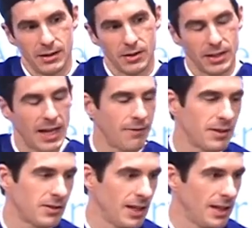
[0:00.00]
and I have to
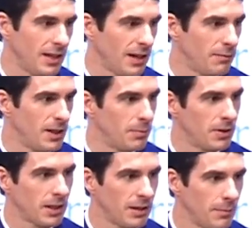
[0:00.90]
say that I've been a
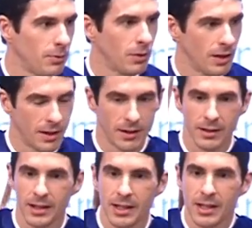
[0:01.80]
particularly poor learner
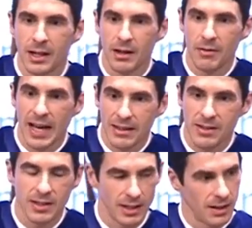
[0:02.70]
of that
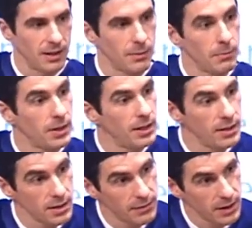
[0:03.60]
skill, but it
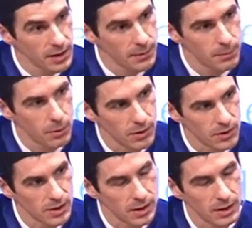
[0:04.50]
is a very important
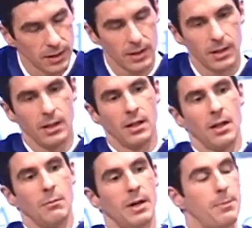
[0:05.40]
skill.
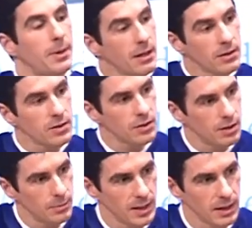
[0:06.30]
My parents
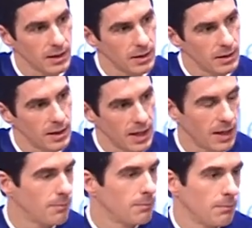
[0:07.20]
taught me that
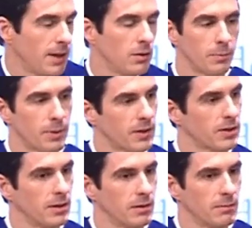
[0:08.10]
I'm my own
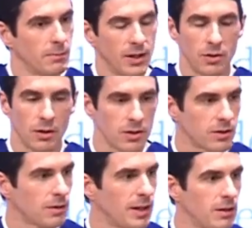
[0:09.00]
person. My choices
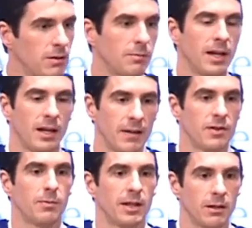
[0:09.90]
are my own, my life
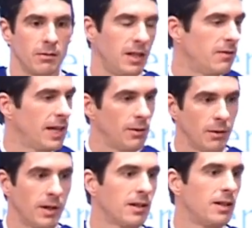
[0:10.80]
is my own, live it how I
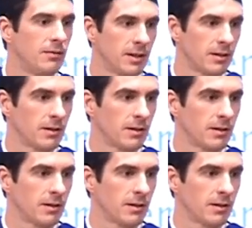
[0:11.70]
want to live it.